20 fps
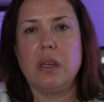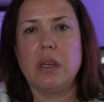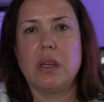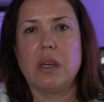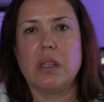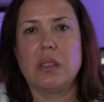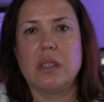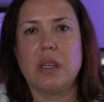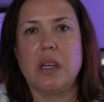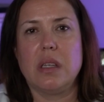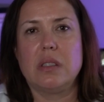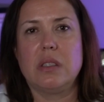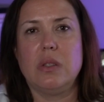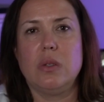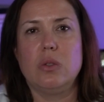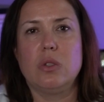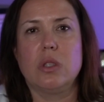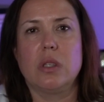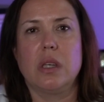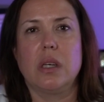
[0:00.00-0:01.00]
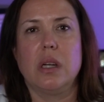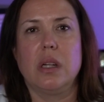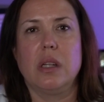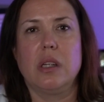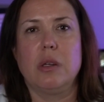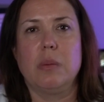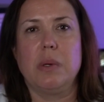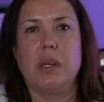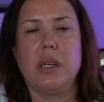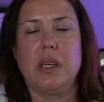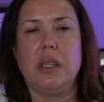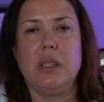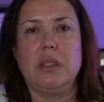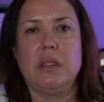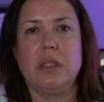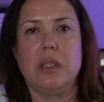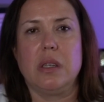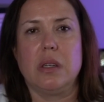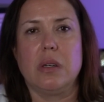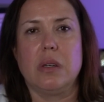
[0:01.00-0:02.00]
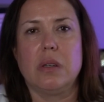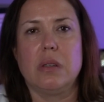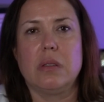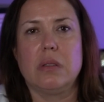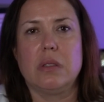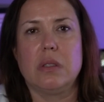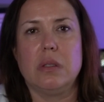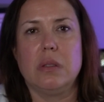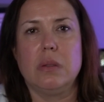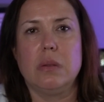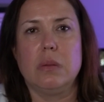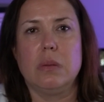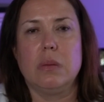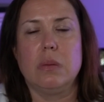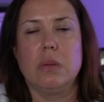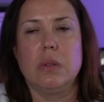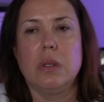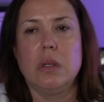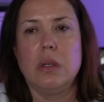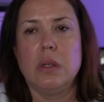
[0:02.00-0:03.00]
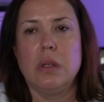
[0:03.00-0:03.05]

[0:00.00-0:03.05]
because that's usually a little bit easier to